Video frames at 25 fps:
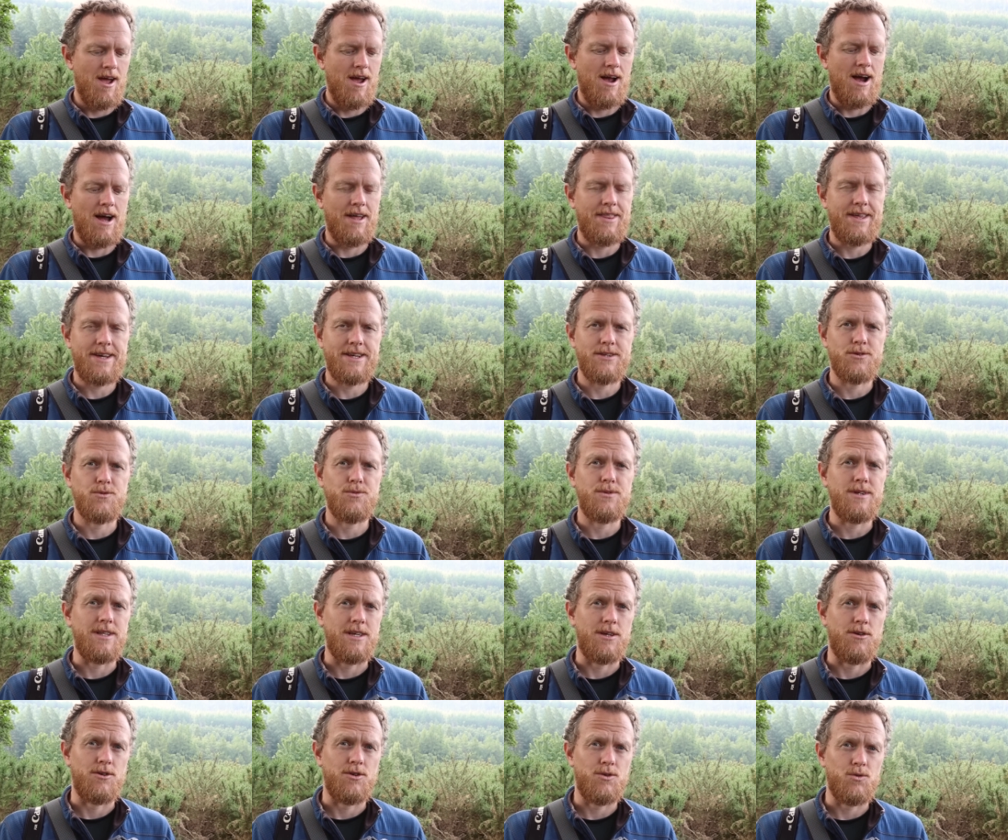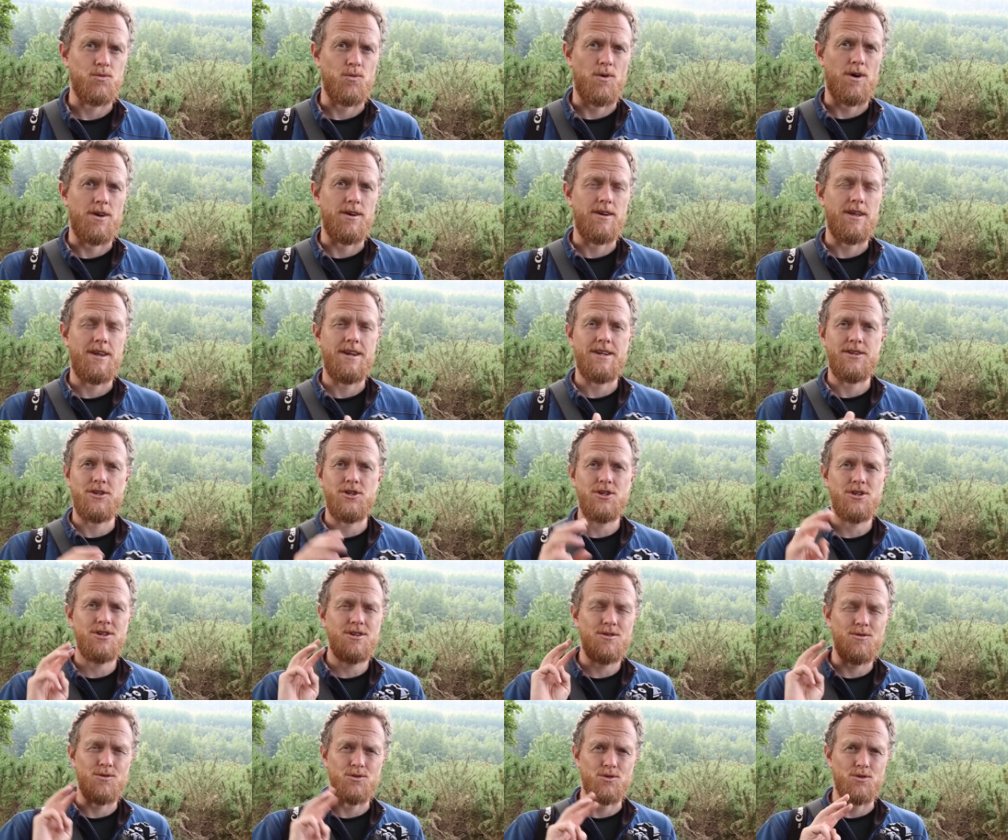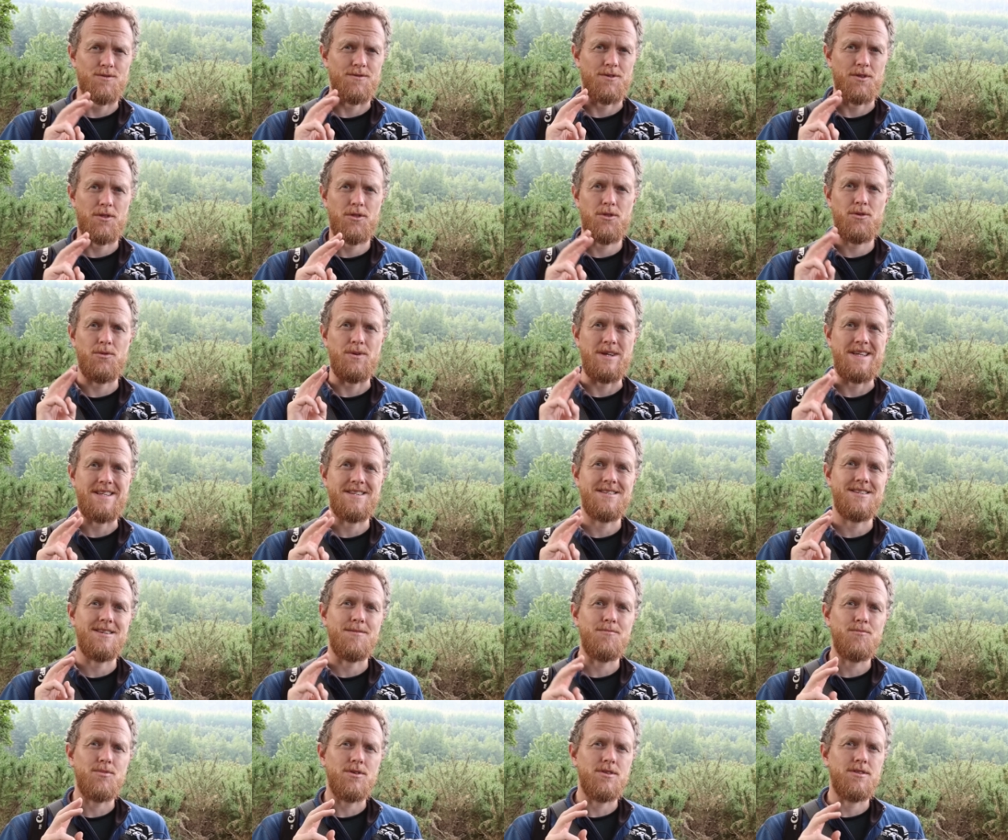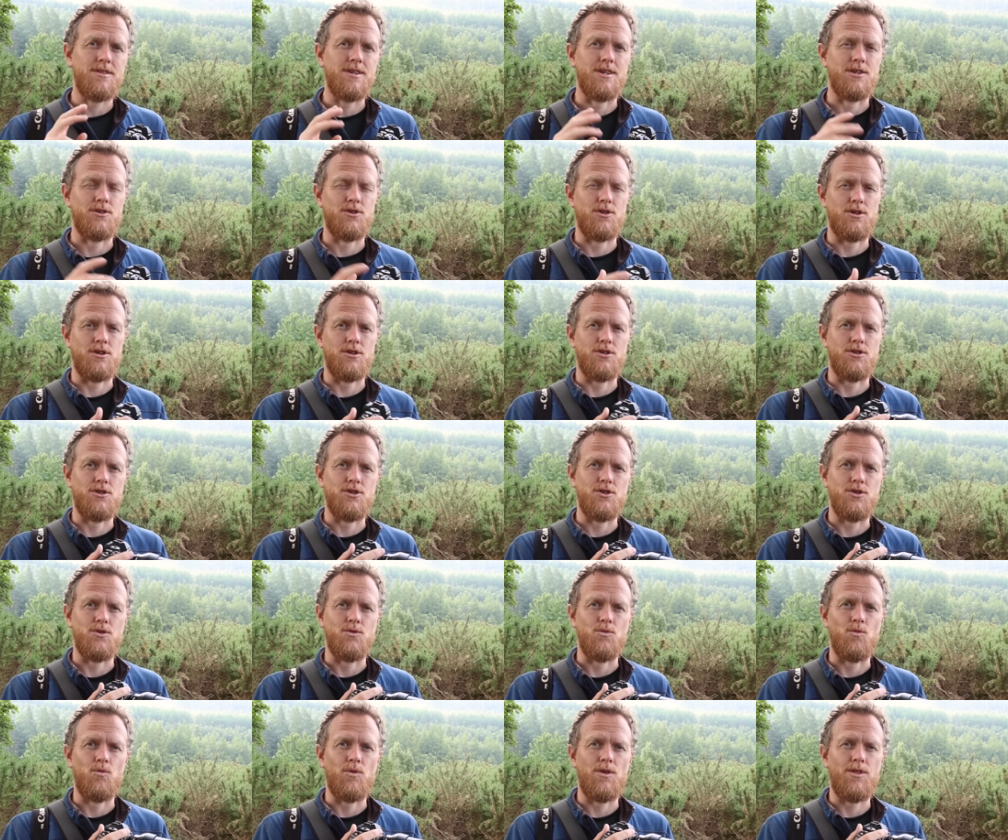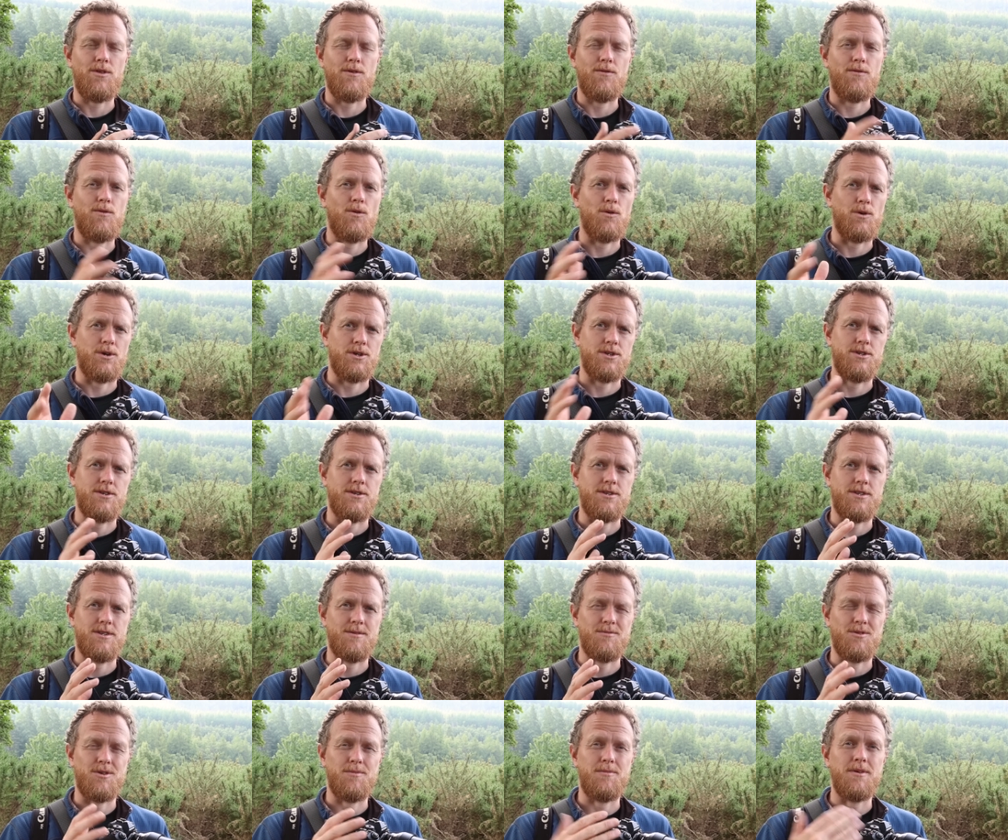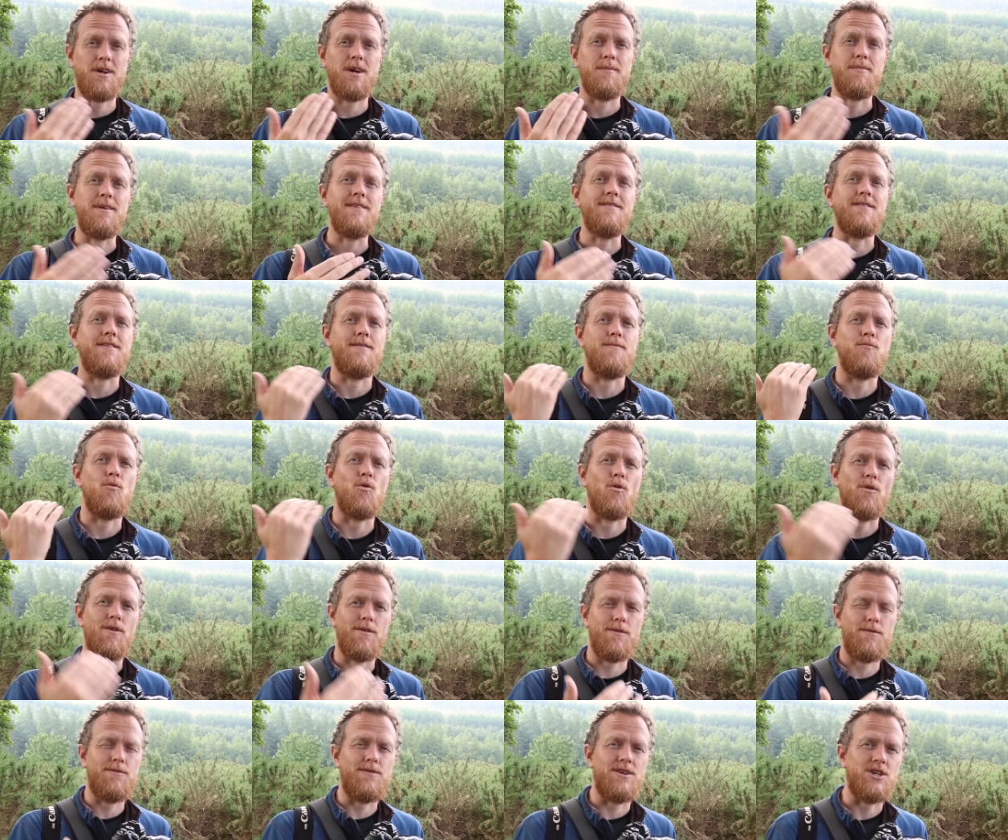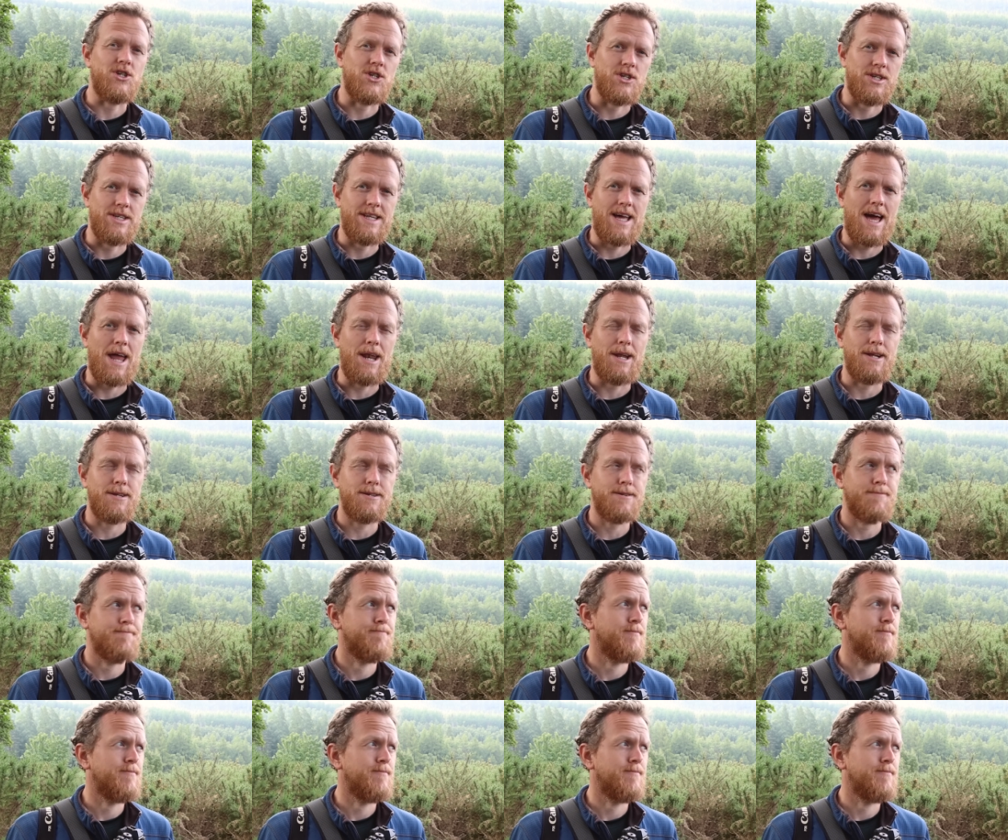I think it's a really good one, and it just goes over 3 simple things you can do with your focus system to become even more efficient at it.